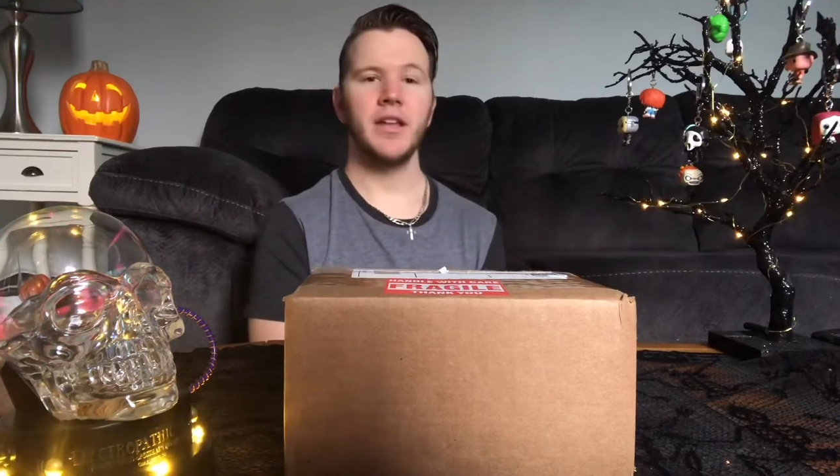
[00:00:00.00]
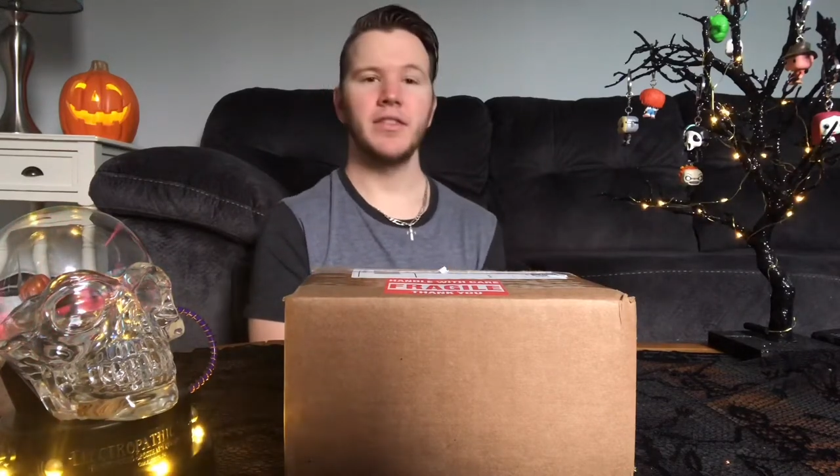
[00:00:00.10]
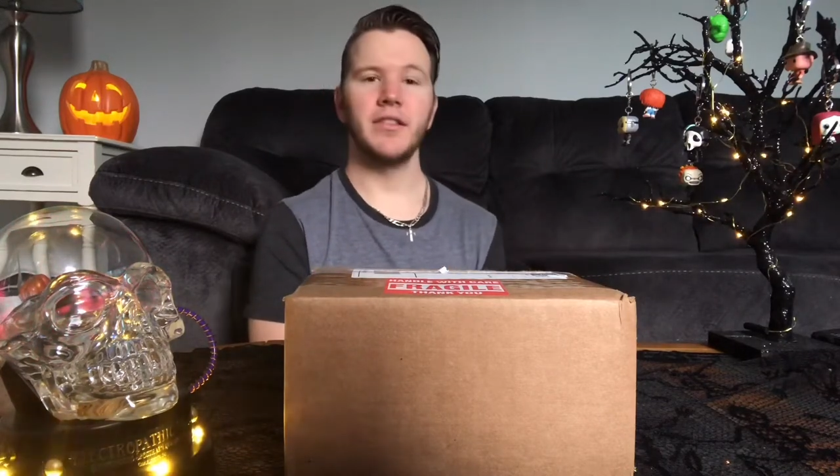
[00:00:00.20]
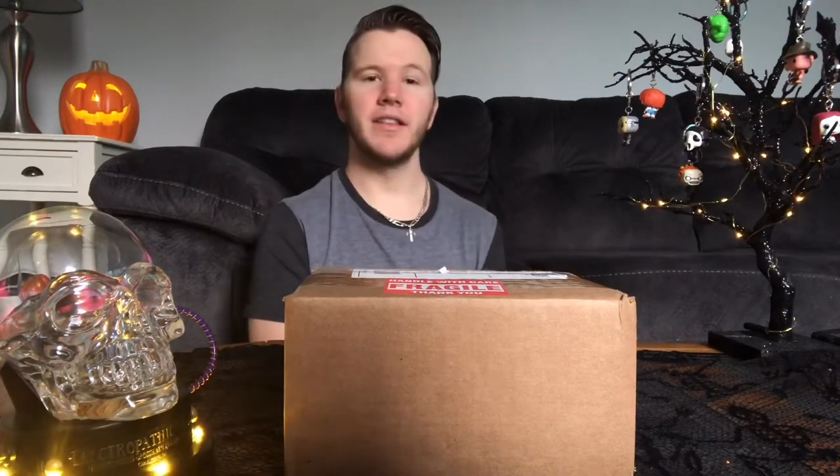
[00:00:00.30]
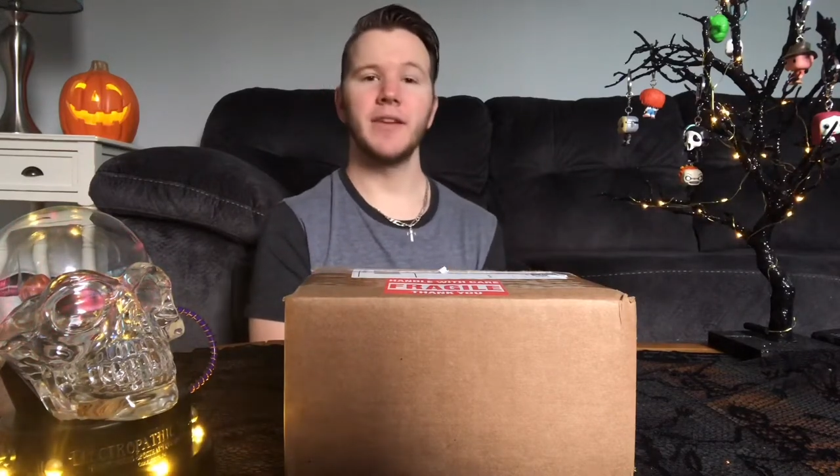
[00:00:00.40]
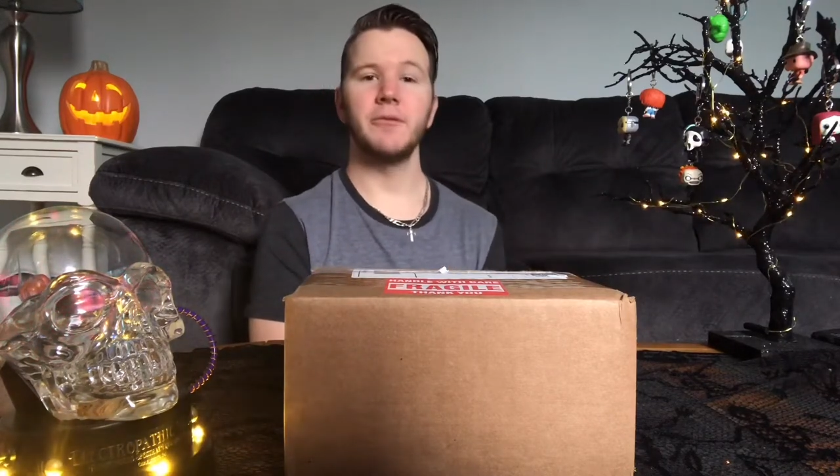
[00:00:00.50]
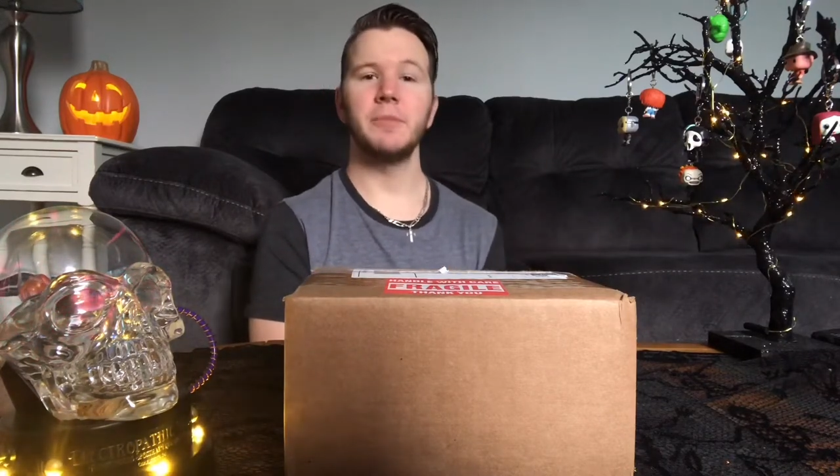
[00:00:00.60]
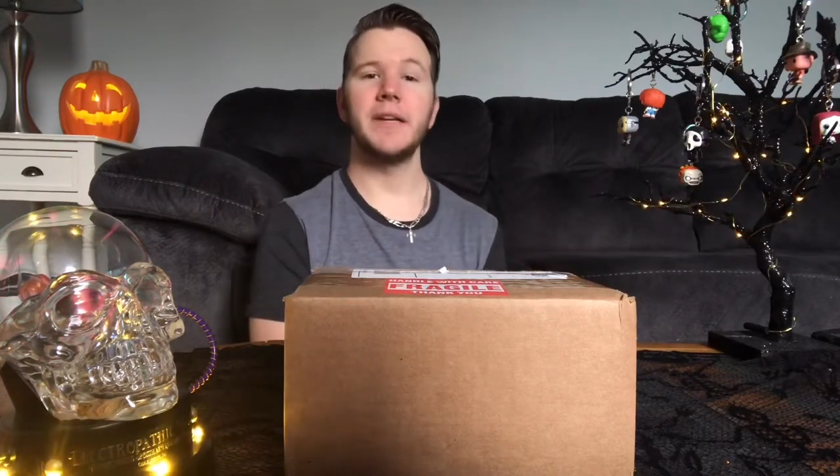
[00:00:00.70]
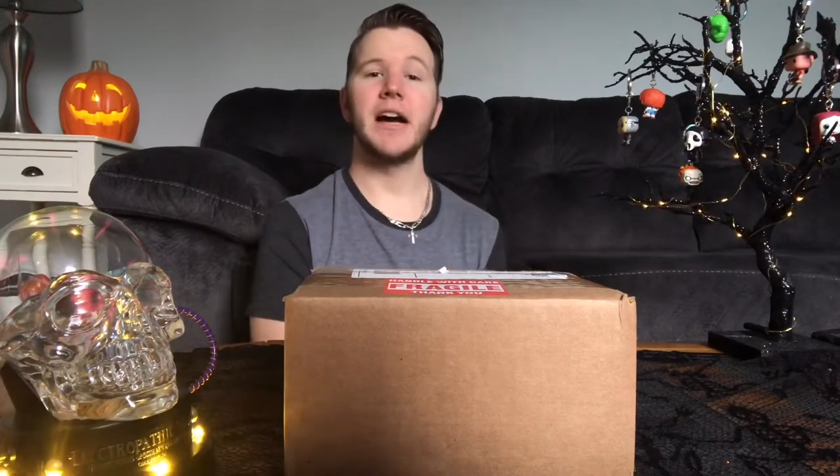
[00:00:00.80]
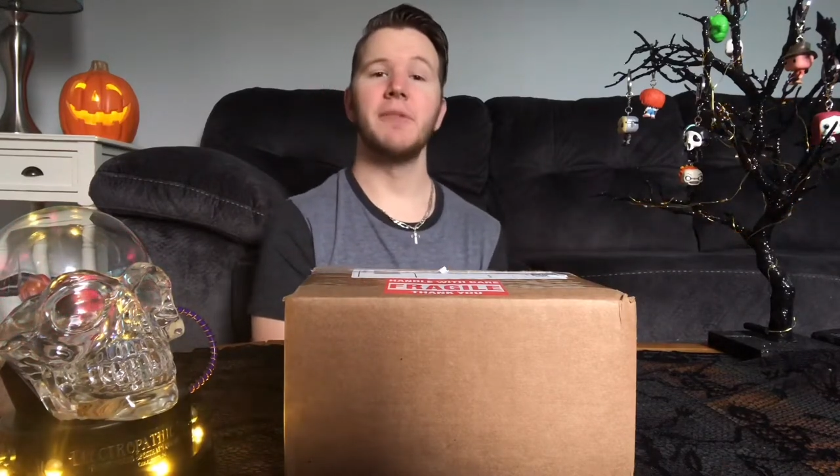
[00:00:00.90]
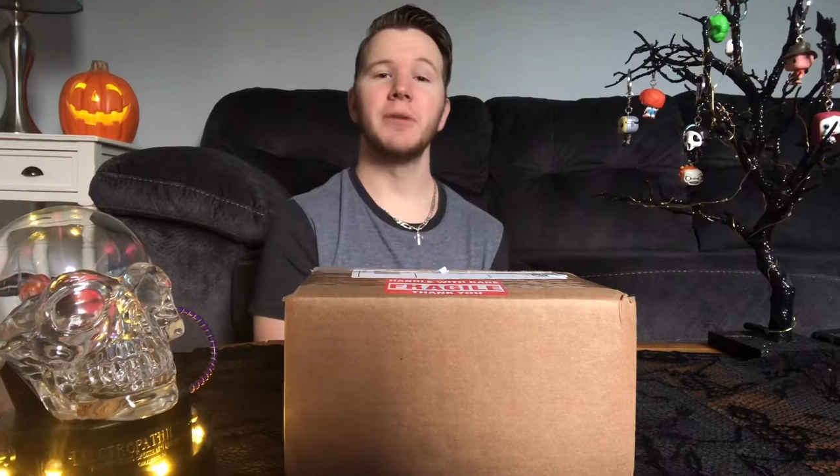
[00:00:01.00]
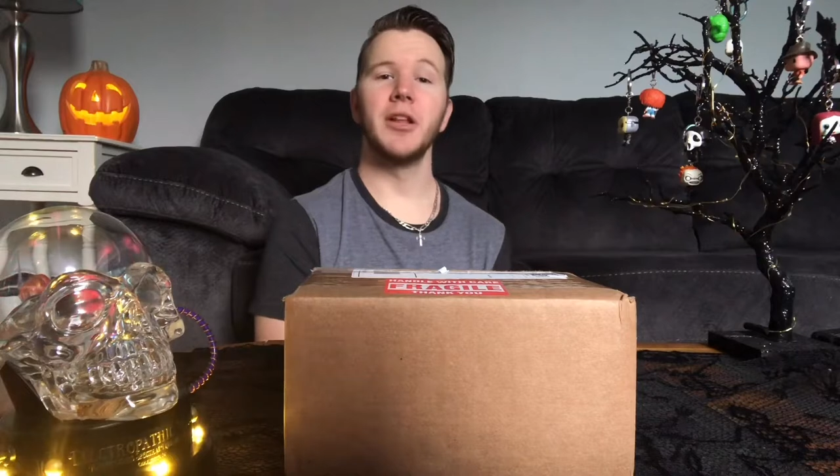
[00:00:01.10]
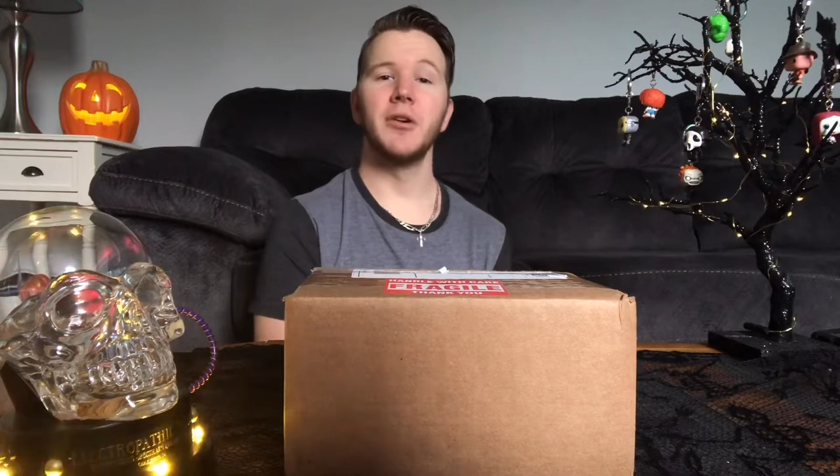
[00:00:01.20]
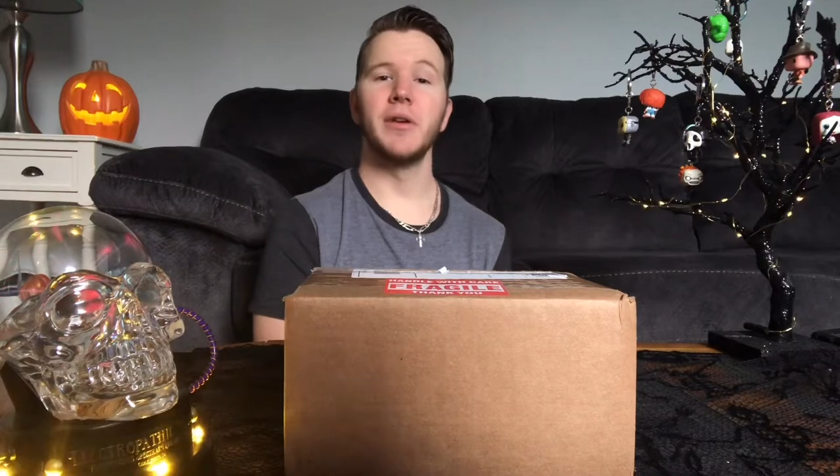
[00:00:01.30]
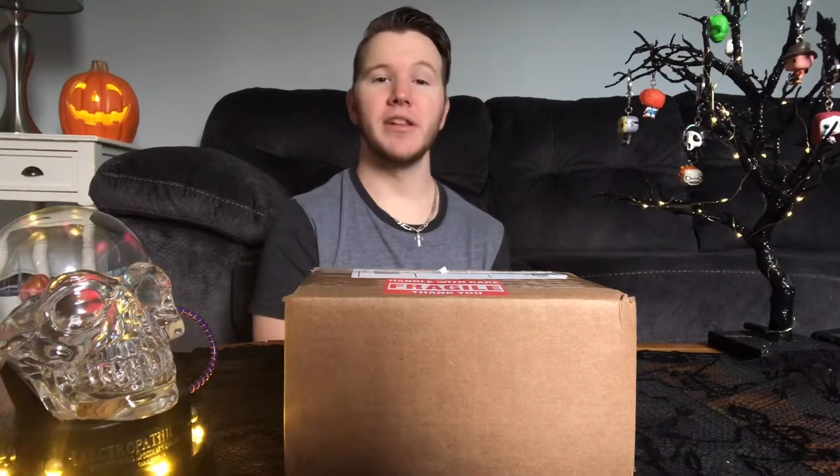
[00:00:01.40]
the link will be down
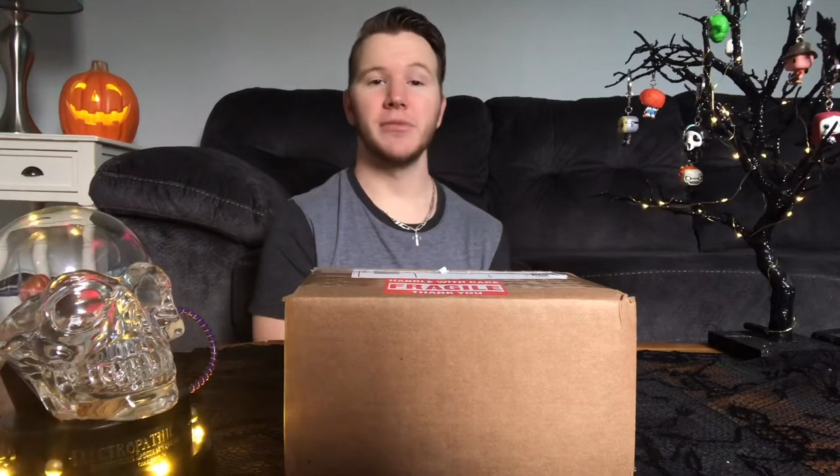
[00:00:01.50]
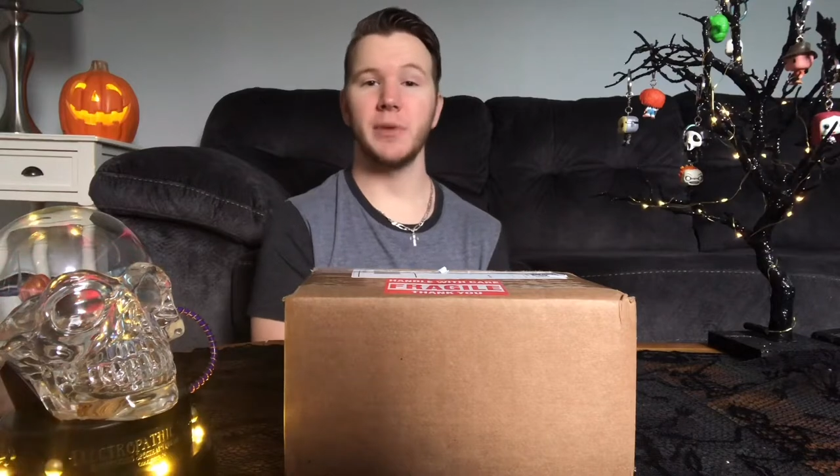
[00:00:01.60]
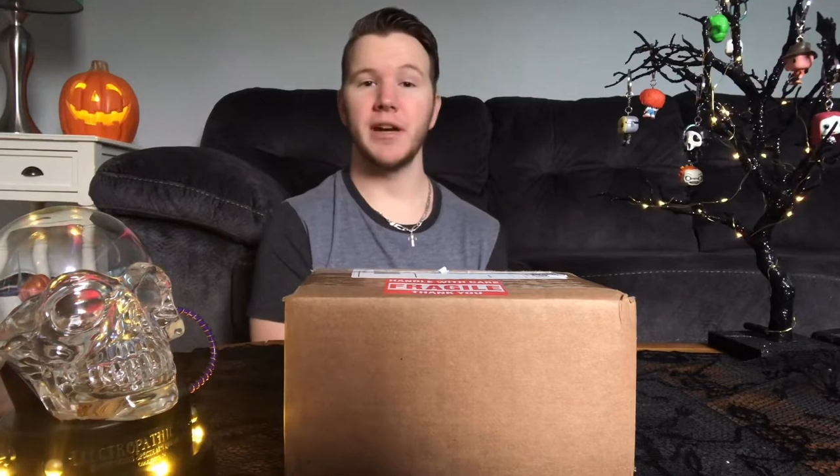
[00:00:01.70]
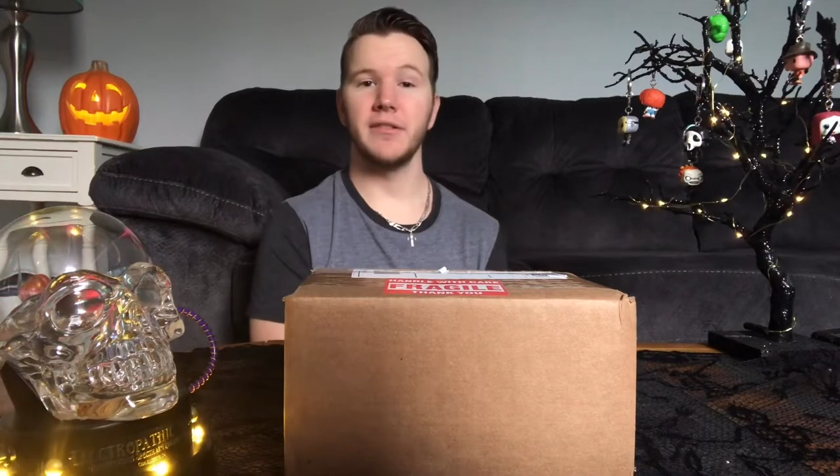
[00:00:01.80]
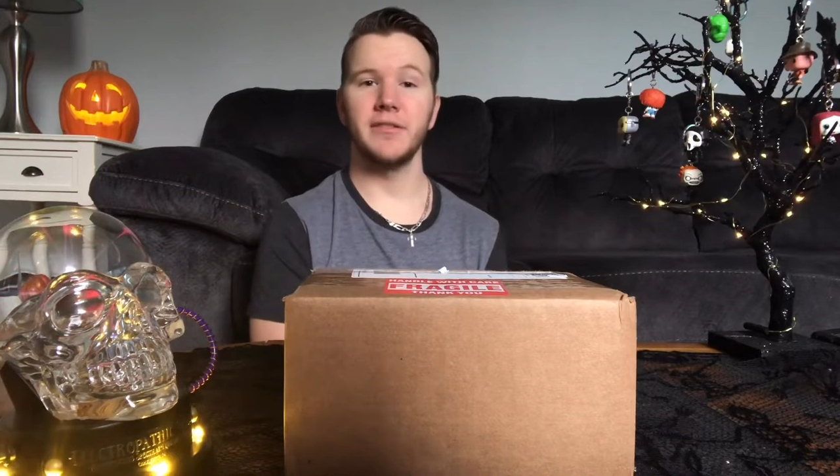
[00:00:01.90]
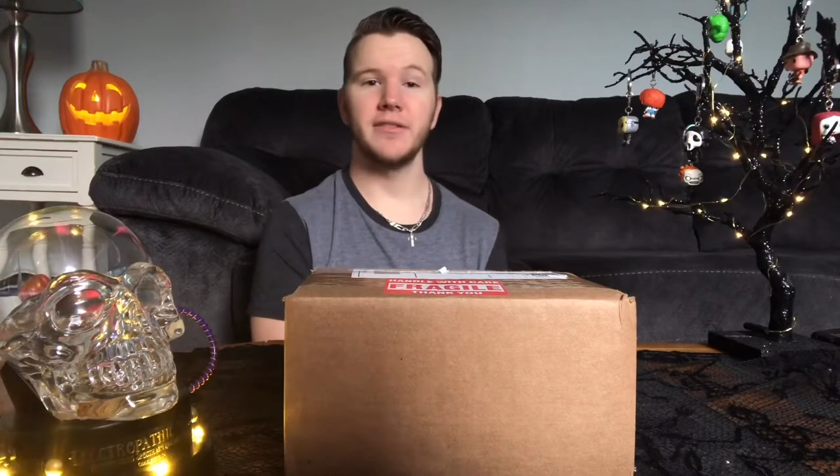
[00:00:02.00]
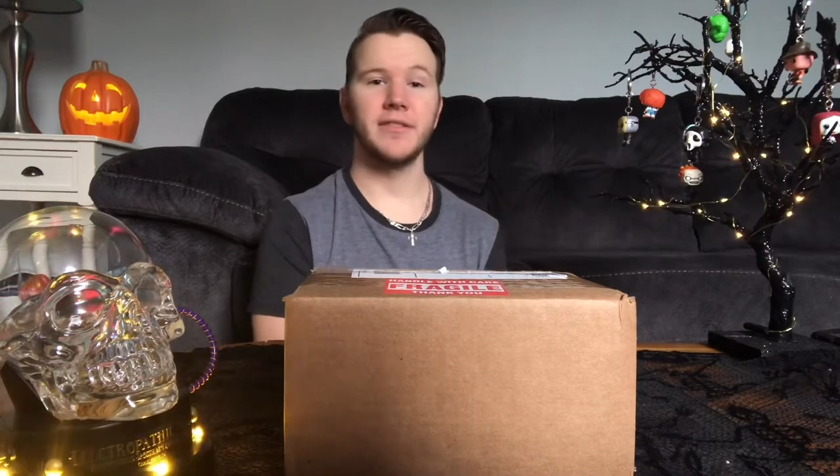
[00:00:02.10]
below as well.